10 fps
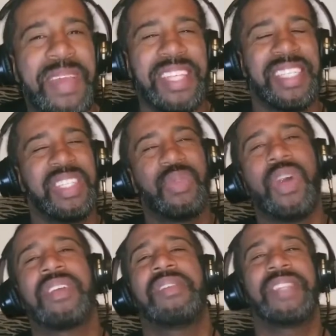Business.
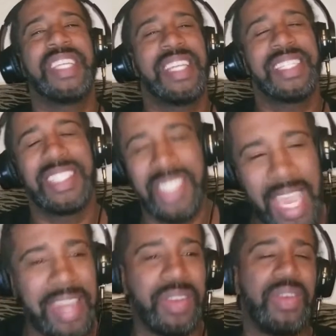Welcome to the
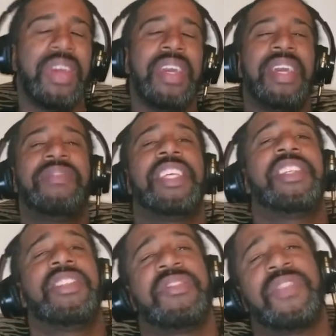channel. If this
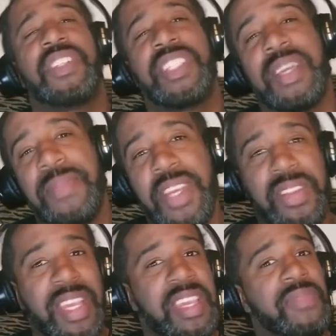is your first time here,
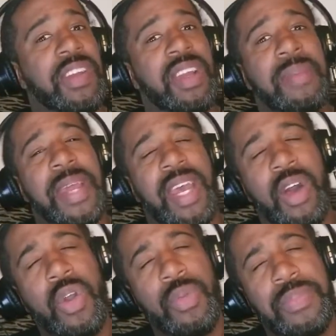thank you for coming. I
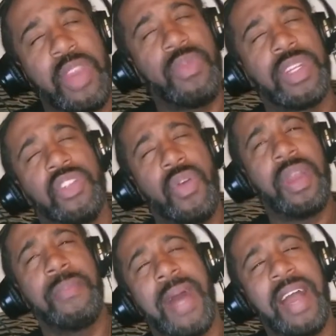hope you
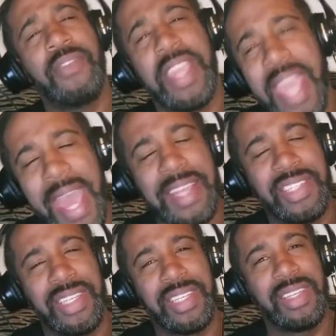enjoy my
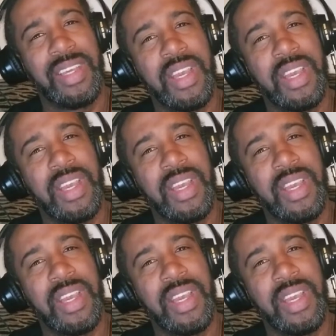reaction.